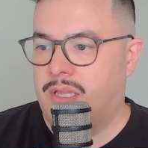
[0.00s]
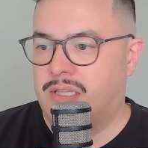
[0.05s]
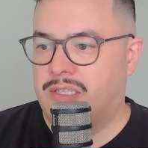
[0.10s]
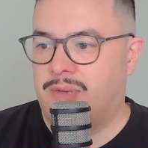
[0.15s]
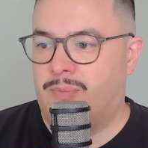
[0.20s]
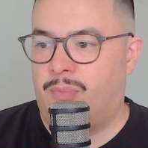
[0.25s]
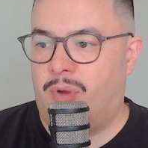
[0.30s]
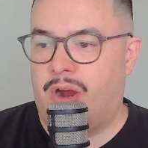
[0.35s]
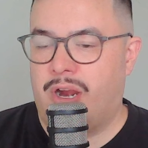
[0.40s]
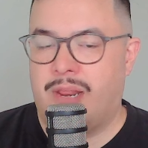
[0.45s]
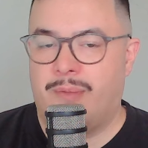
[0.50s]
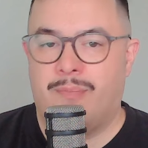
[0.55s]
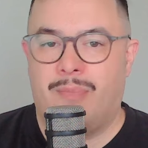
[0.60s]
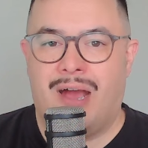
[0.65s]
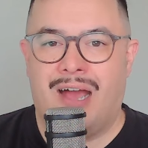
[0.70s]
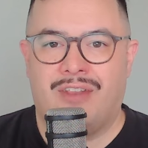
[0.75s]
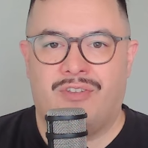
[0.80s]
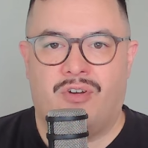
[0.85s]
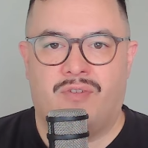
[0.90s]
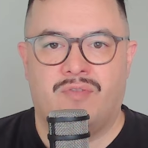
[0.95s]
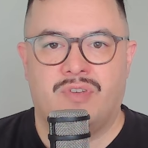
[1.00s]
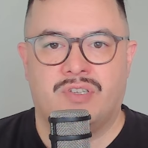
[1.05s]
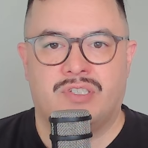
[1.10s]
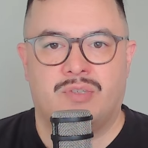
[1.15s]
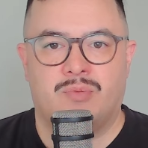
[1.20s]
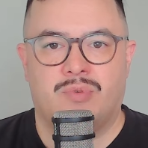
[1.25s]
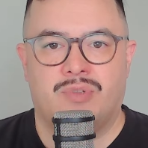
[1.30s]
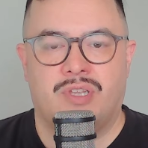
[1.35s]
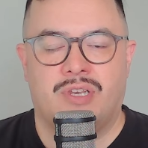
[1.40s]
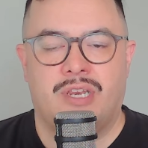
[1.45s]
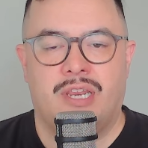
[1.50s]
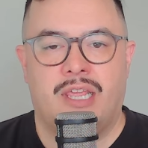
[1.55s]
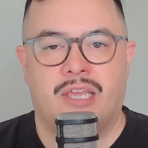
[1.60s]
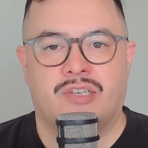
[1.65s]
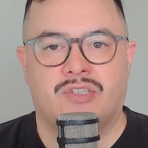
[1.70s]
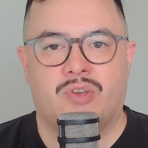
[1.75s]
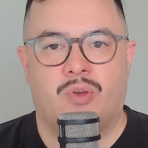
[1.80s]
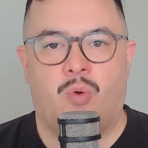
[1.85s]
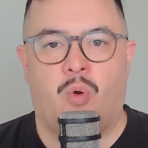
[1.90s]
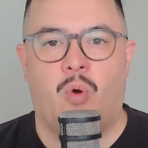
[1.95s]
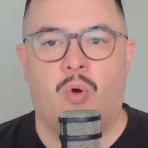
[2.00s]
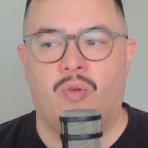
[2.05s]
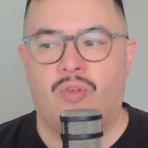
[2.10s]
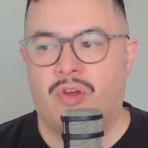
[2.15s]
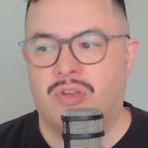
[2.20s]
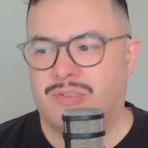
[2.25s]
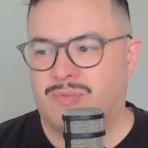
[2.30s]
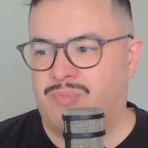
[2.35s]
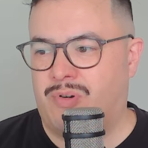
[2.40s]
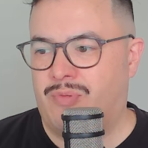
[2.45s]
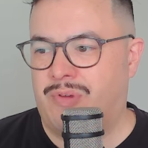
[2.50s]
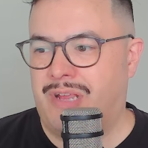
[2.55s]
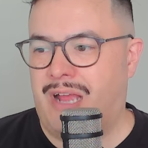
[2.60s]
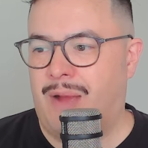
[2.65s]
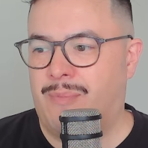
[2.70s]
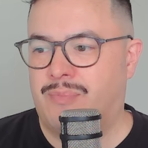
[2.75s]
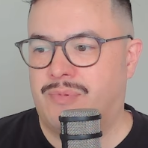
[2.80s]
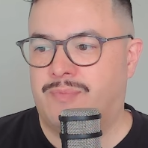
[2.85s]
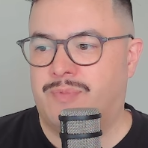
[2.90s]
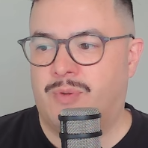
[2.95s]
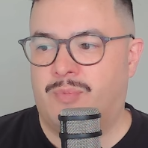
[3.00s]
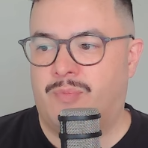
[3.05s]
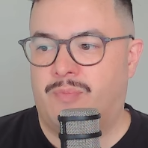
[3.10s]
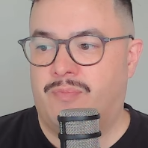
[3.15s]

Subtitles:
Tamari Martin, obviously, with the neck. So all those are probably up to...